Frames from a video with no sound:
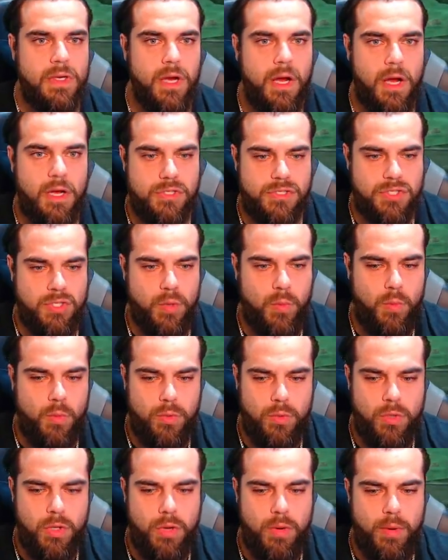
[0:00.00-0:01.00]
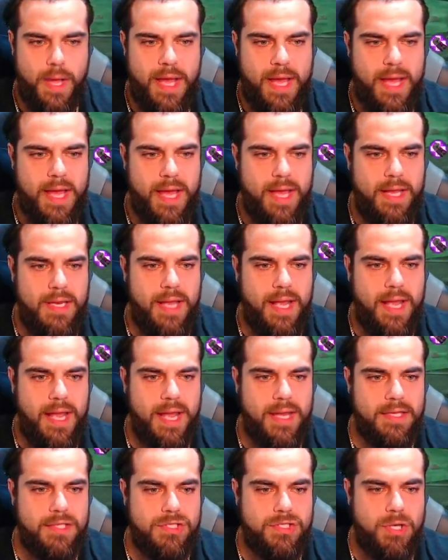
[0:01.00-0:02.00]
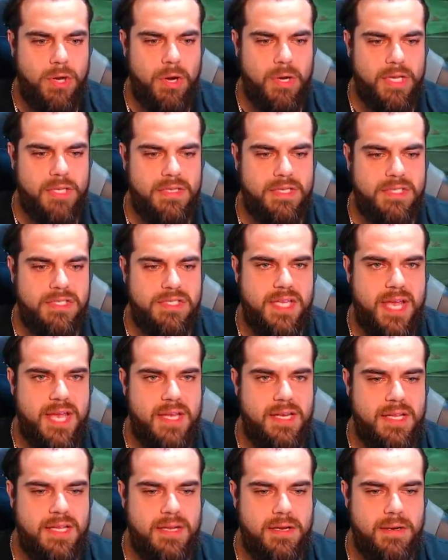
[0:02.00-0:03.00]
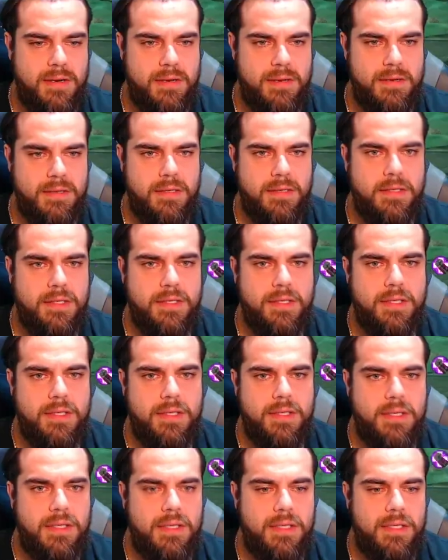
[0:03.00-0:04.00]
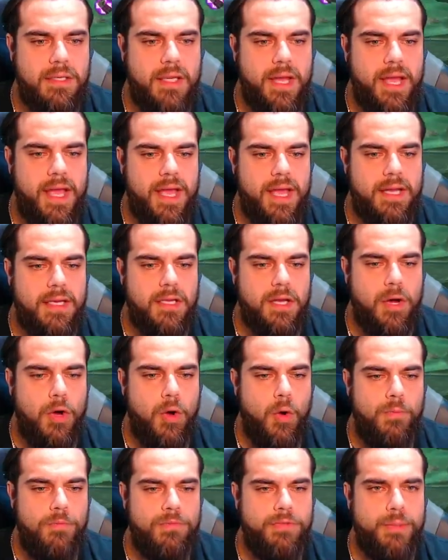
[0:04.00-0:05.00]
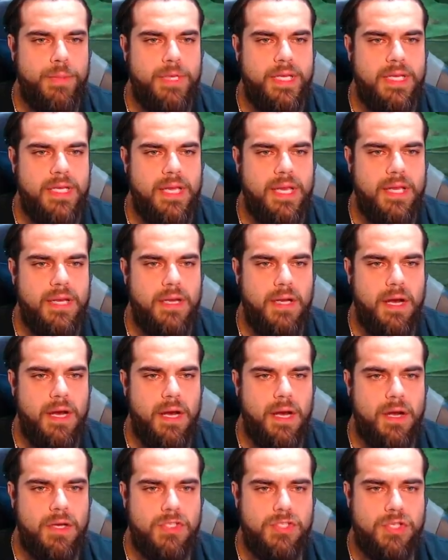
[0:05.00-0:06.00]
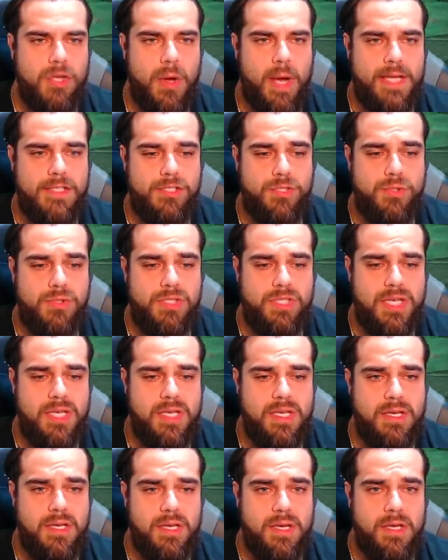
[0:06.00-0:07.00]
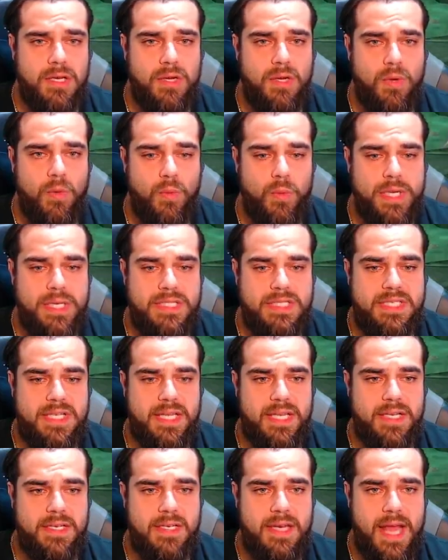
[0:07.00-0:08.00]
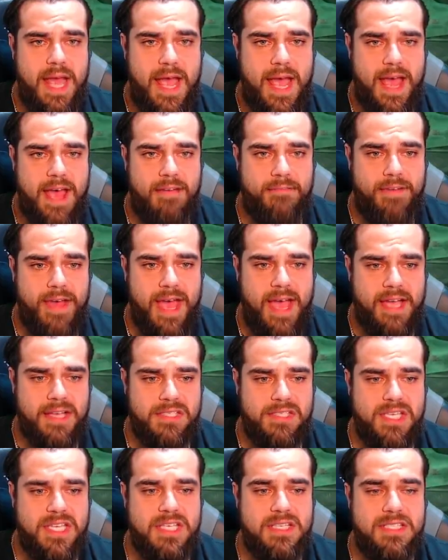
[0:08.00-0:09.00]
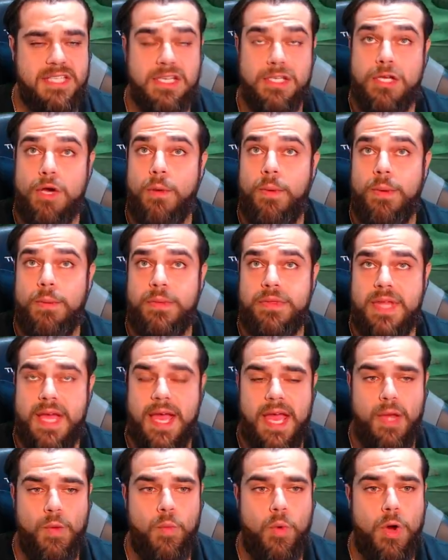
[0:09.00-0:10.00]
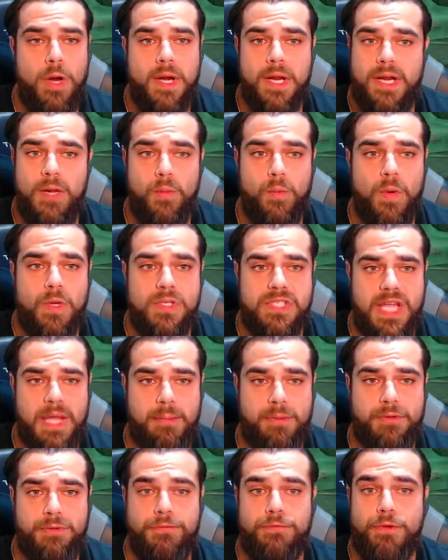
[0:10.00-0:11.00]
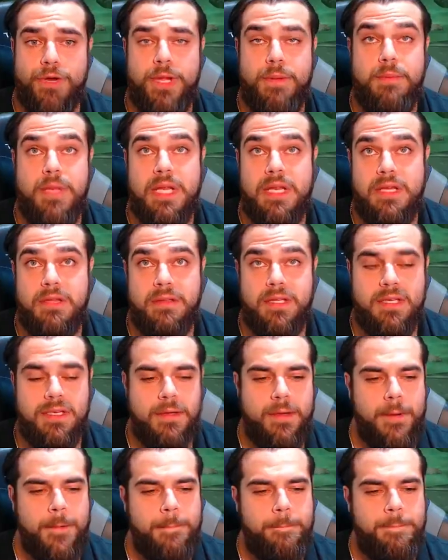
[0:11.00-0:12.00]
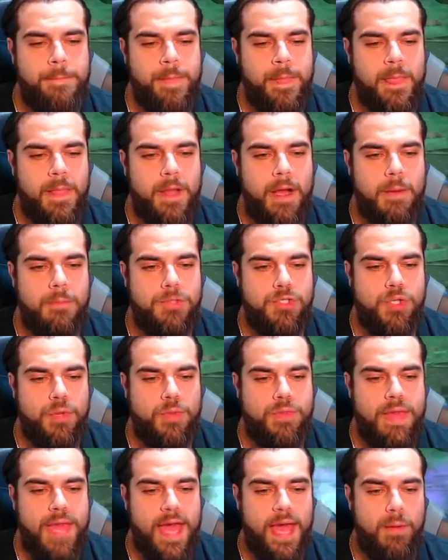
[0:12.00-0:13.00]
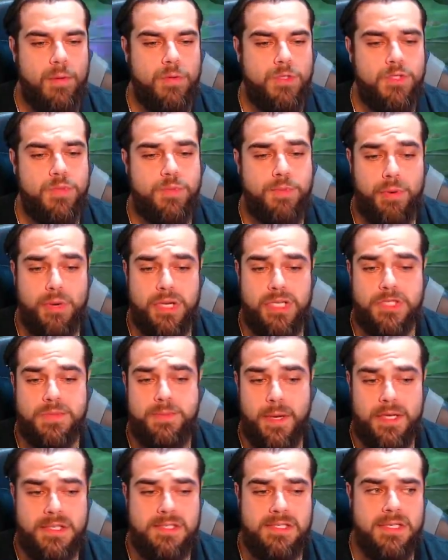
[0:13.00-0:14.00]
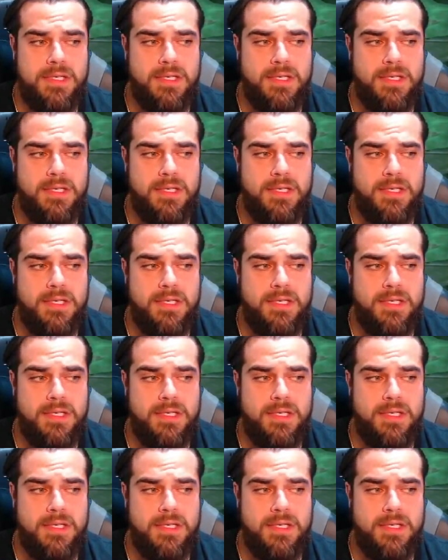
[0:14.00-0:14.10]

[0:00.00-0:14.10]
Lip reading: So we'll go ahead and target this head here, and hopefully we can. So as you see, we didn't have Hex. He did go in with the A1 and he was able to free immediately. So that was pretty spicy.